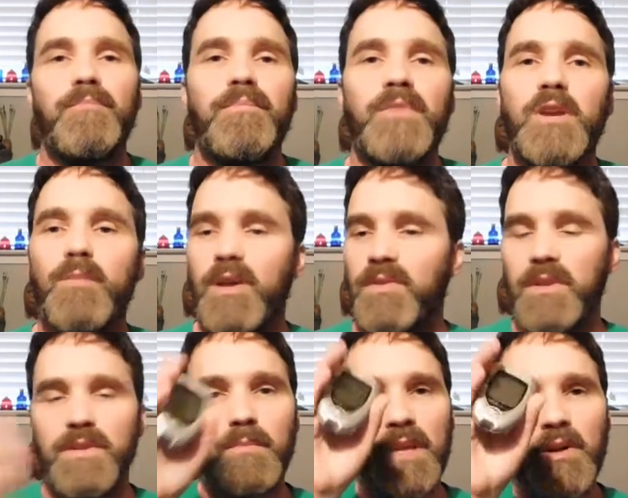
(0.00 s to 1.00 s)
Think about
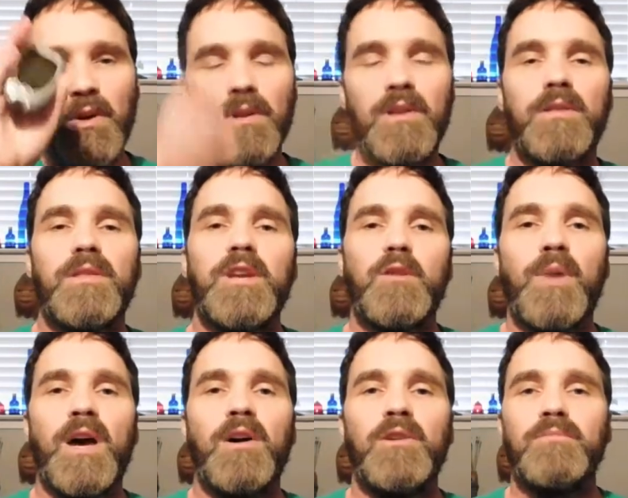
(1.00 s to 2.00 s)
this meter. Think
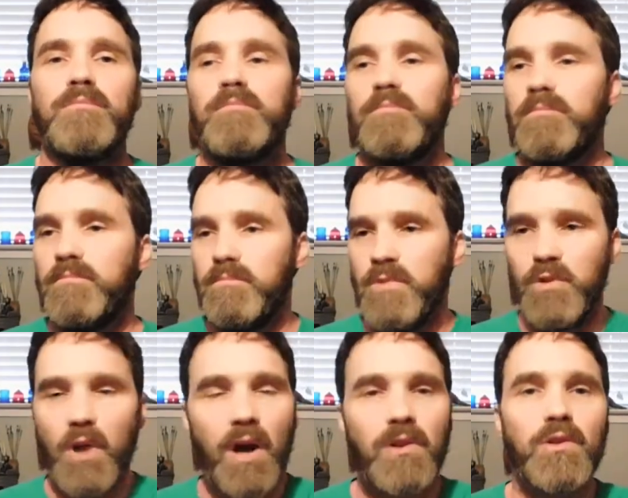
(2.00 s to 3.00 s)
about your
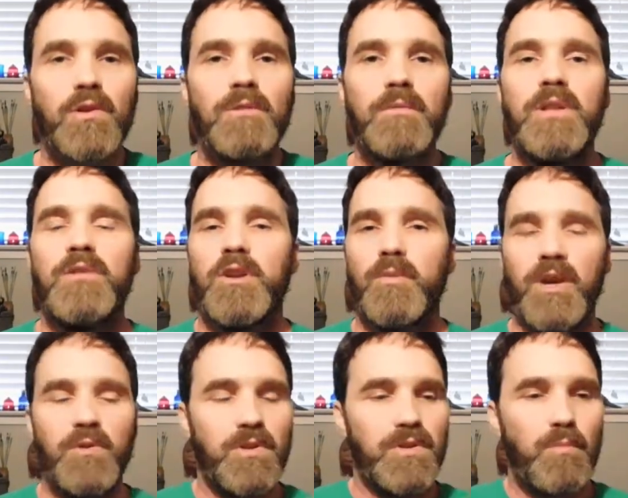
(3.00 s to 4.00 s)
doctor. Think about
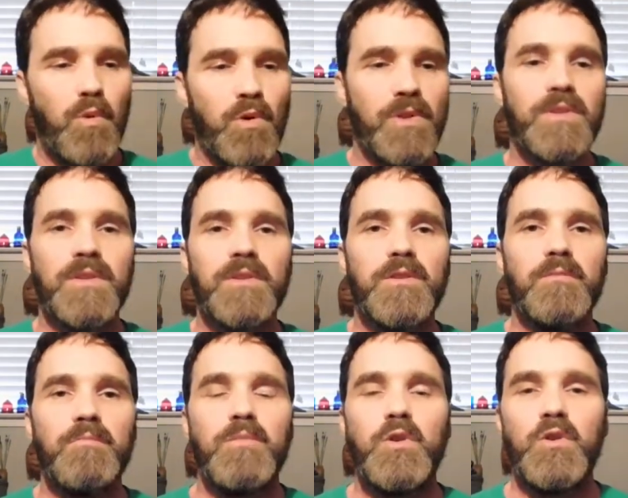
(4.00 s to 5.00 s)
your support
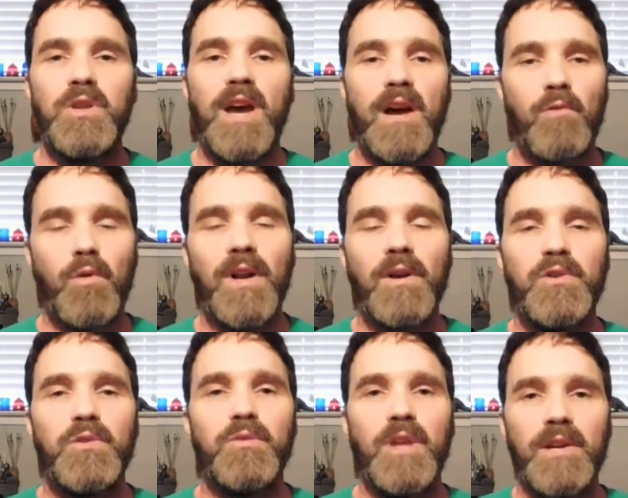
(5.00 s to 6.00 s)
system, who you have around
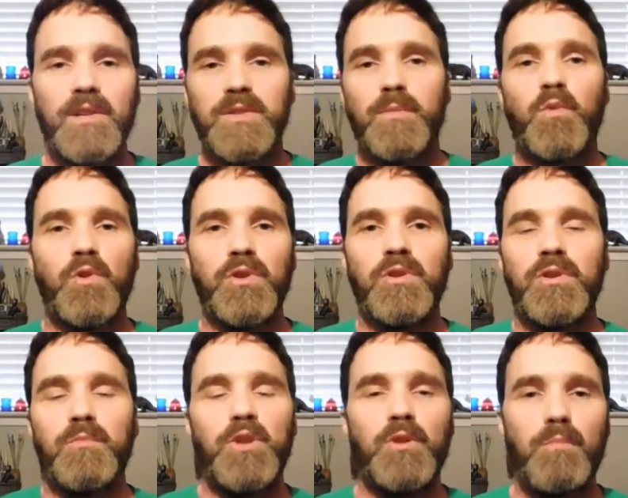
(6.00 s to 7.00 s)
you that can support you. You
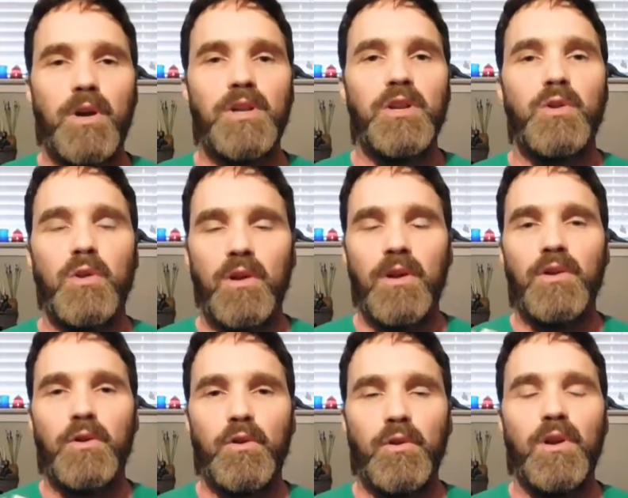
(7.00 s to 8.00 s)
can be your buddy,
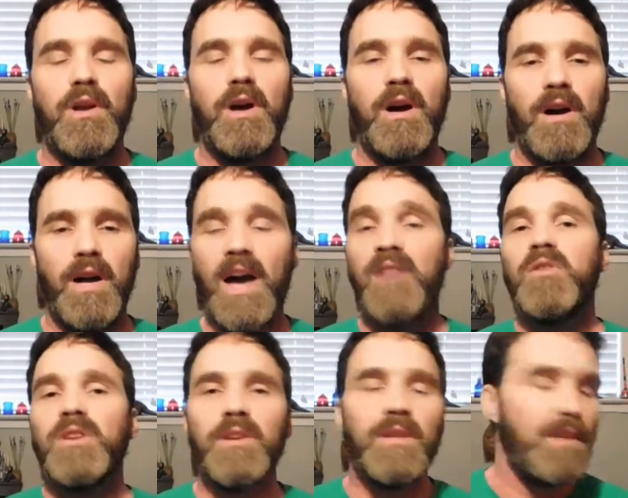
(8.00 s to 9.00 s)
your
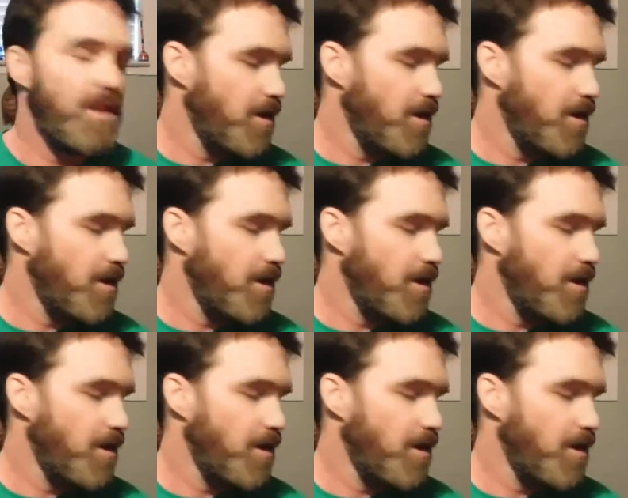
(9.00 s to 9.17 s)
advocate.